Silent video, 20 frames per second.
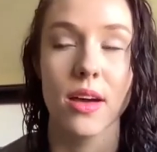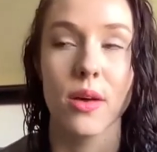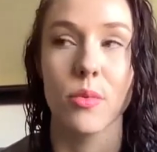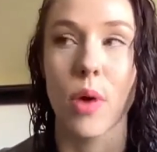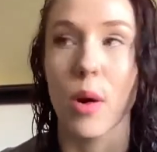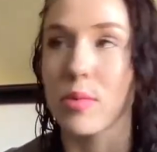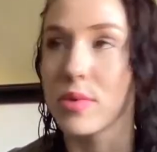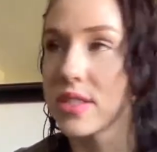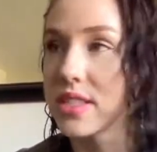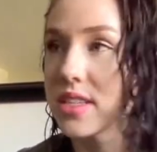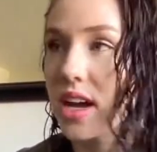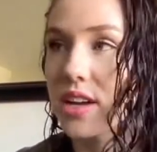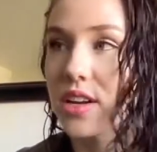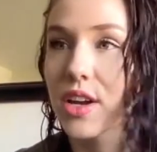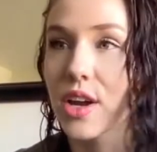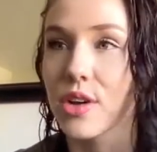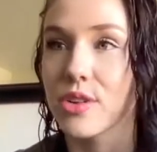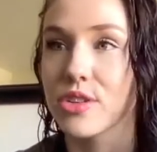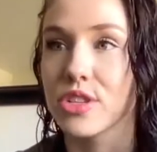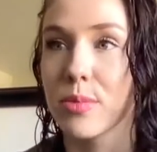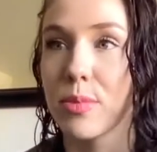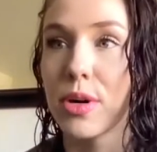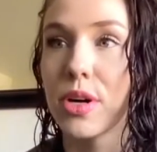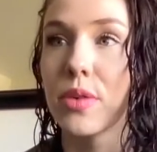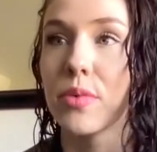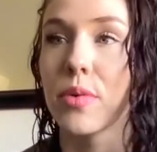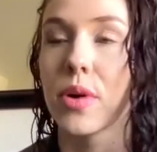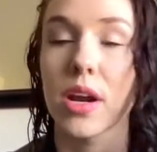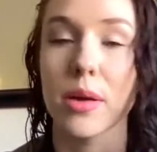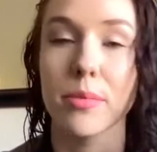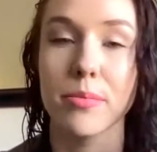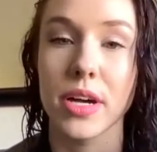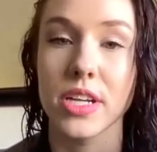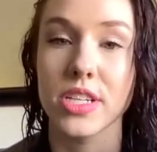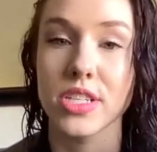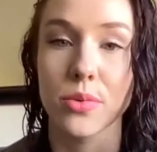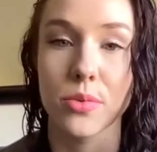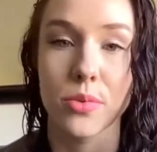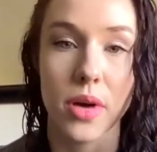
what was non-negotiable, what our budget